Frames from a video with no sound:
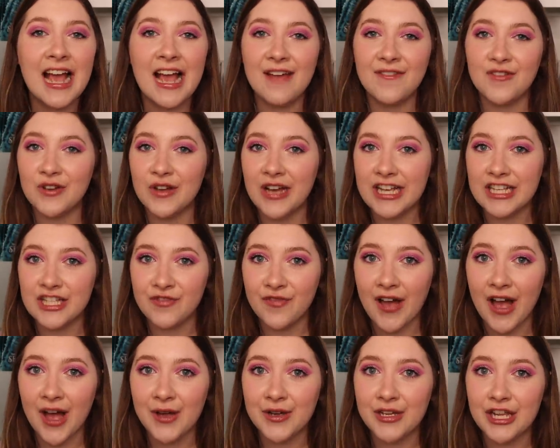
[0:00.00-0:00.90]
If you guys
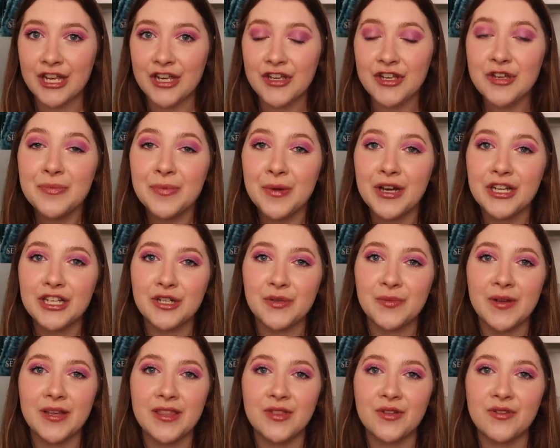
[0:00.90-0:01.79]
found a new book
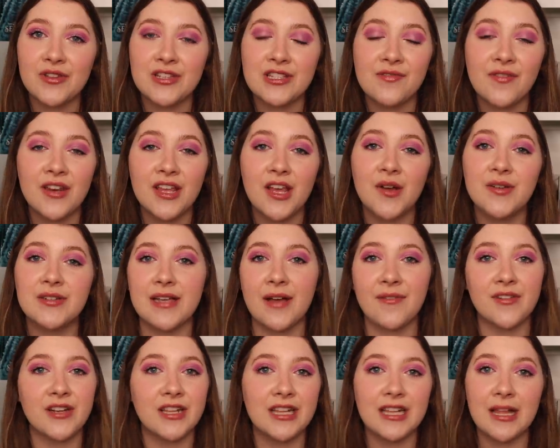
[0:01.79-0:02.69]
to read through this video,
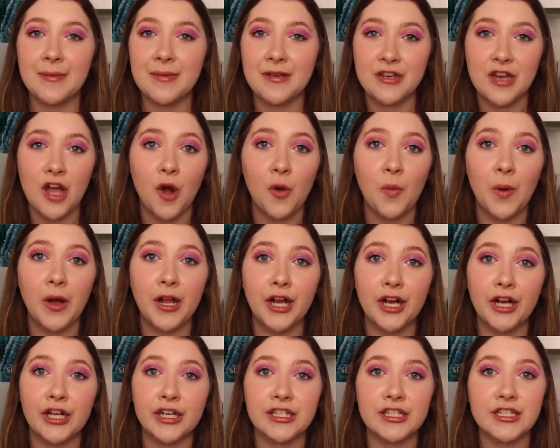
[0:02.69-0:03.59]
definitely let me know what
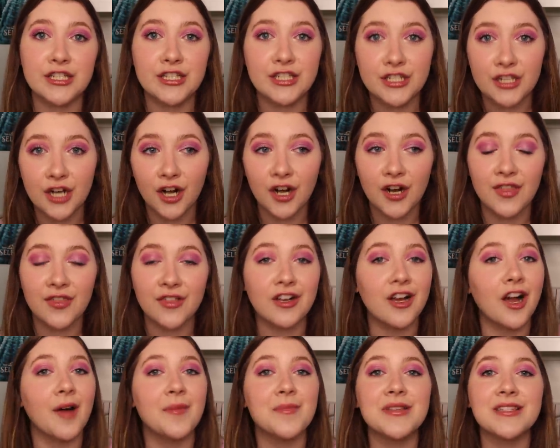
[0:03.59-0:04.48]
you're gonna start in
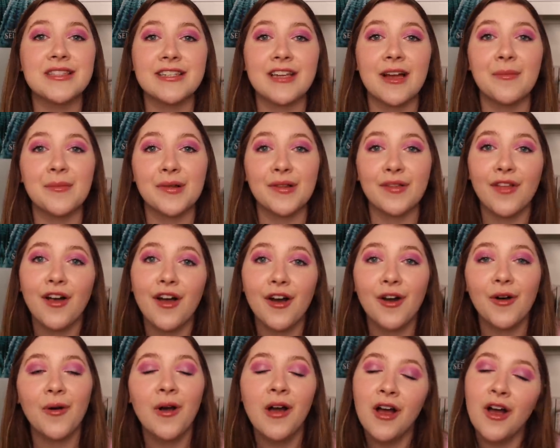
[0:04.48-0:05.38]
the comments down
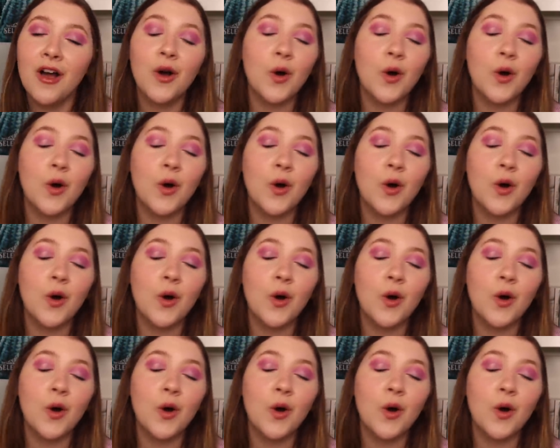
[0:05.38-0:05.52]
below.